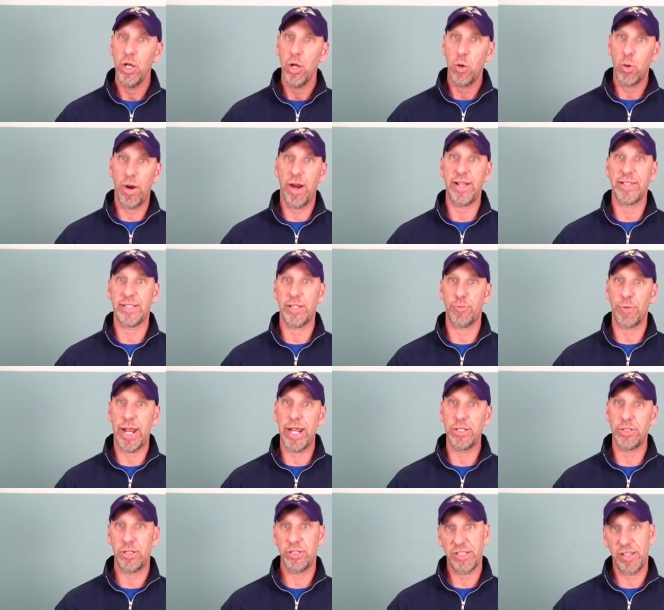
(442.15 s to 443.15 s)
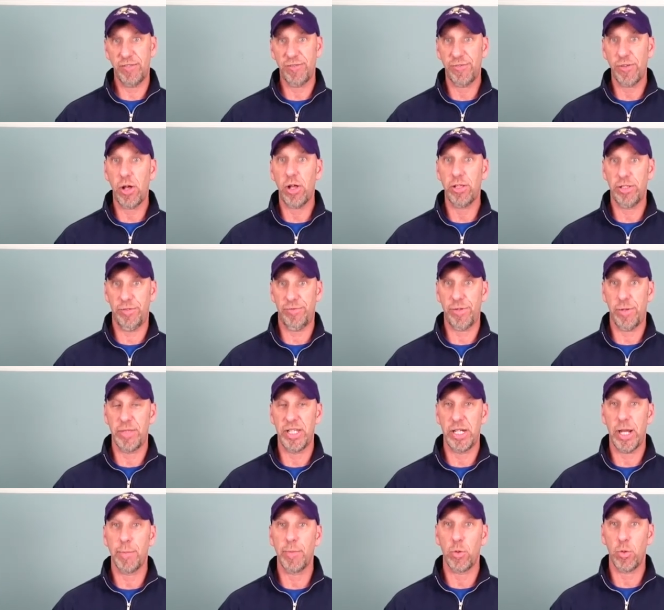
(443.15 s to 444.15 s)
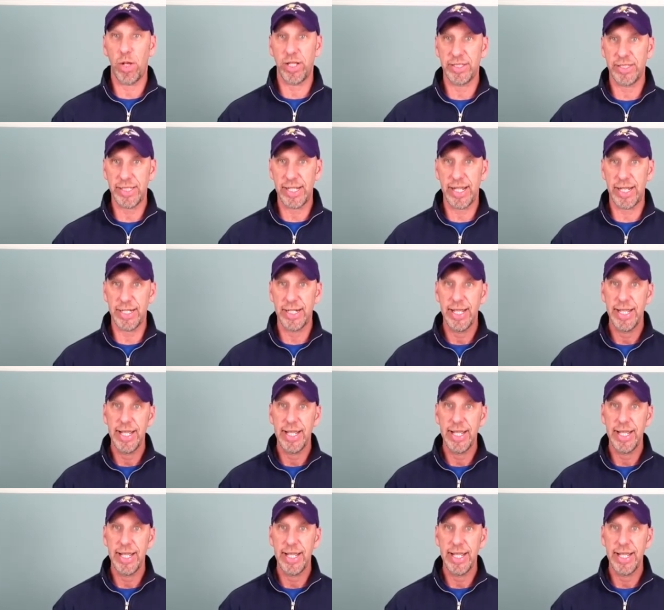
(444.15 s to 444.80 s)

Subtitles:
whereas the Rangers have fallen from the number 1 seed